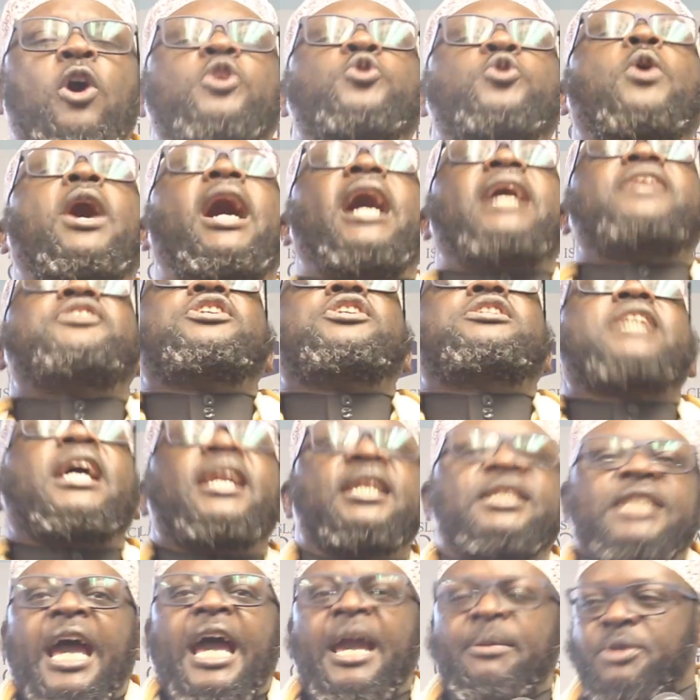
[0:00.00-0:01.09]
go to Hajj
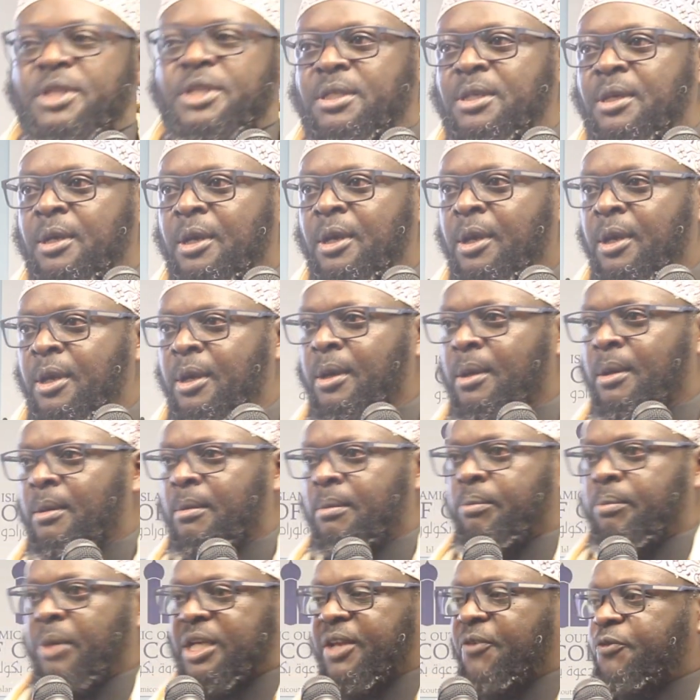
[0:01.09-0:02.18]
10 times
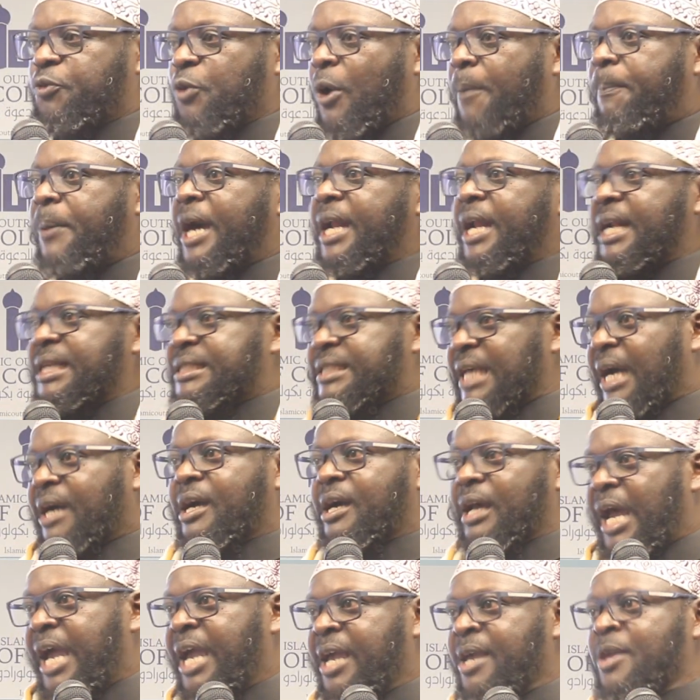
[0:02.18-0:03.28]
but if your parents are
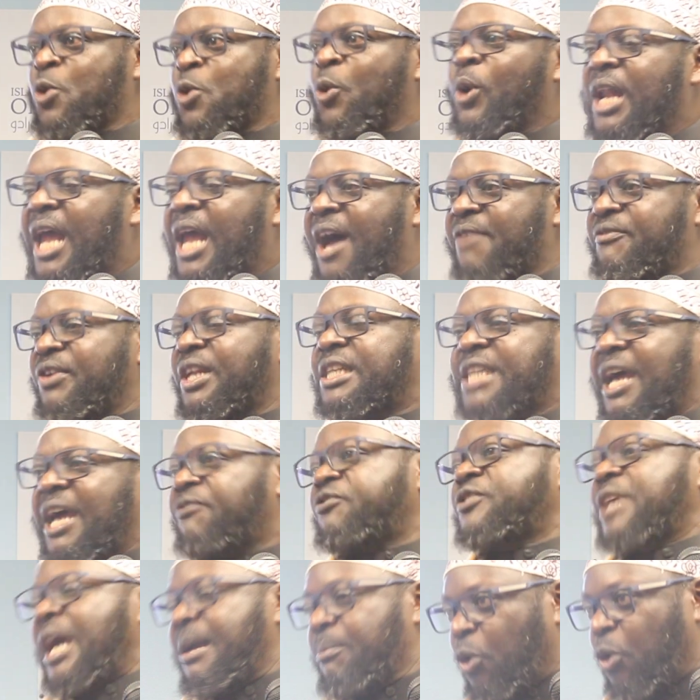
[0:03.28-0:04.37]
crying you will have a
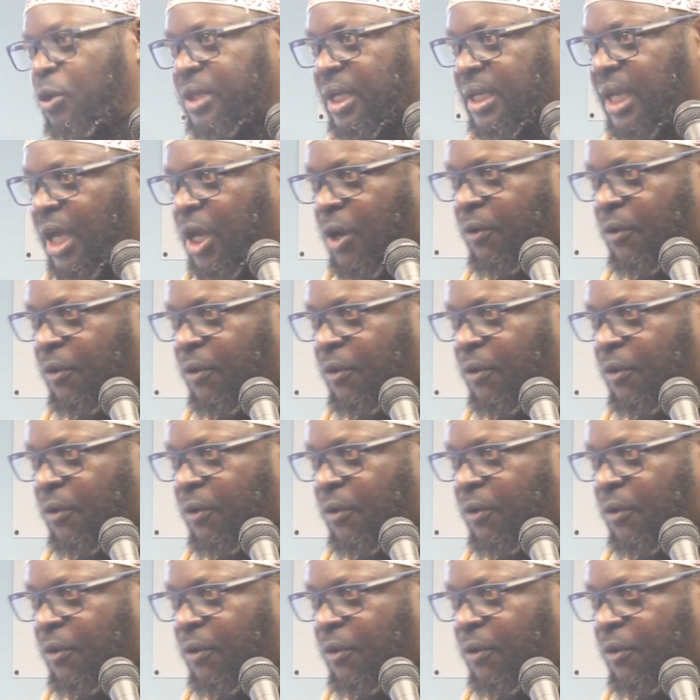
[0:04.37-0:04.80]
tough time on the day